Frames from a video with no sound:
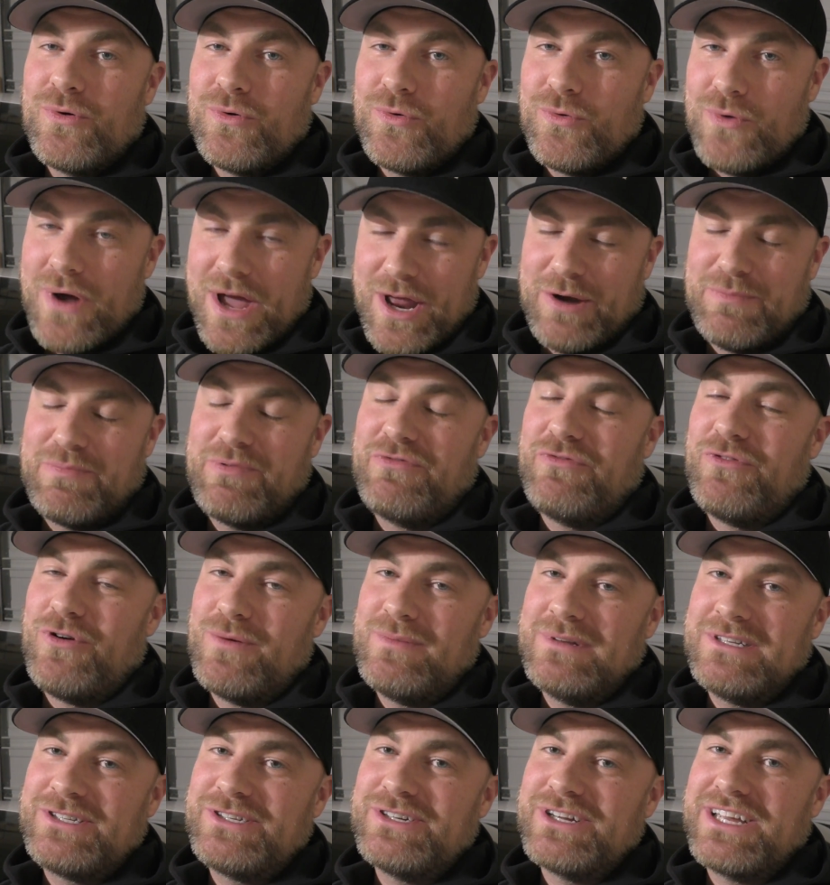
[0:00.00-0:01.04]
Ryder
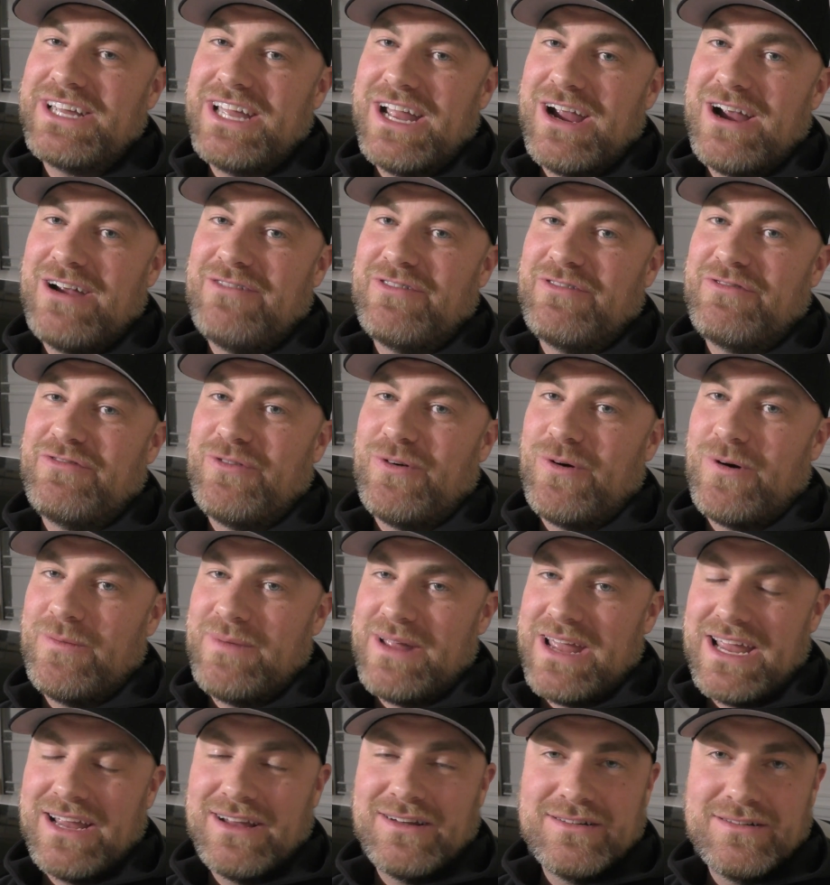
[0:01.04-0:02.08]
Performance took care of it for
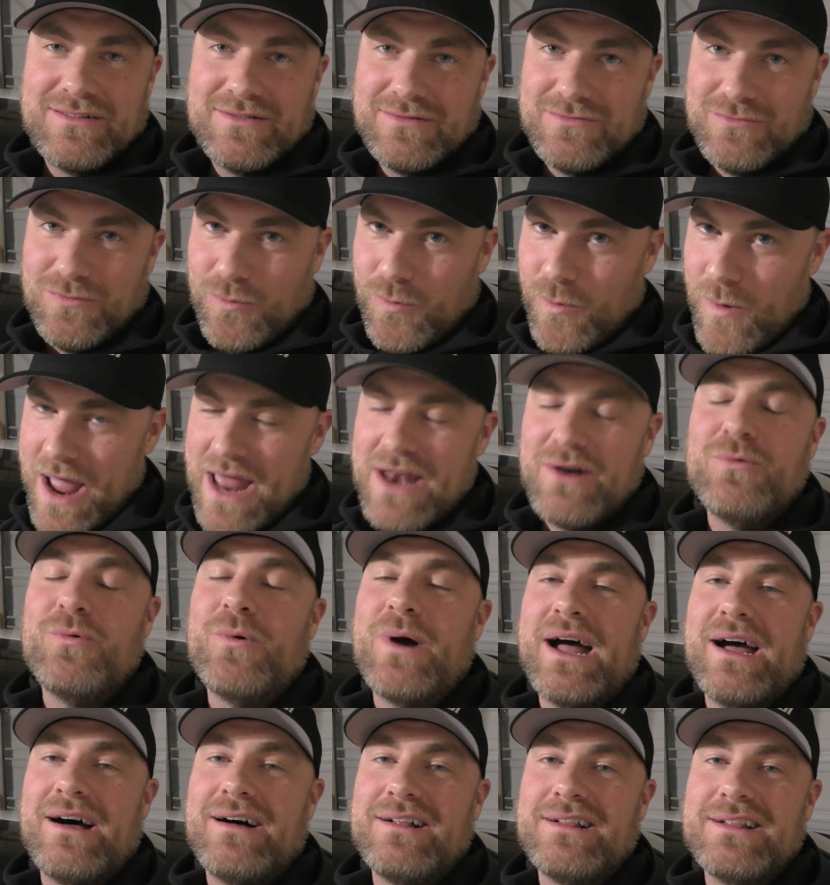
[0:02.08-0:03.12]
me. Went
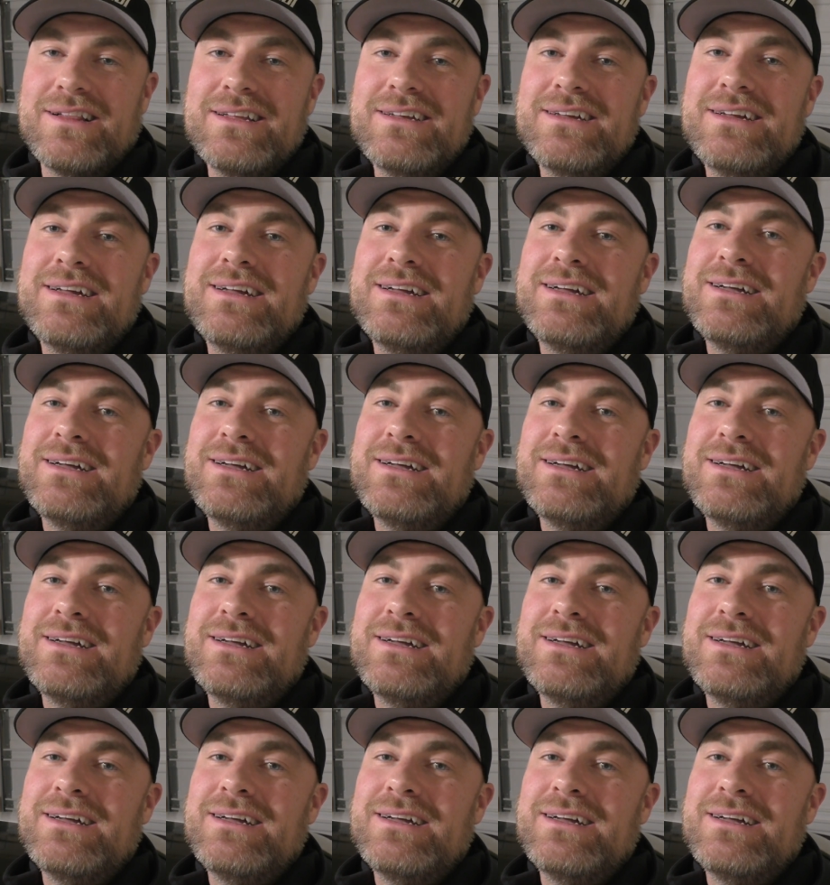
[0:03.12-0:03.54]
well.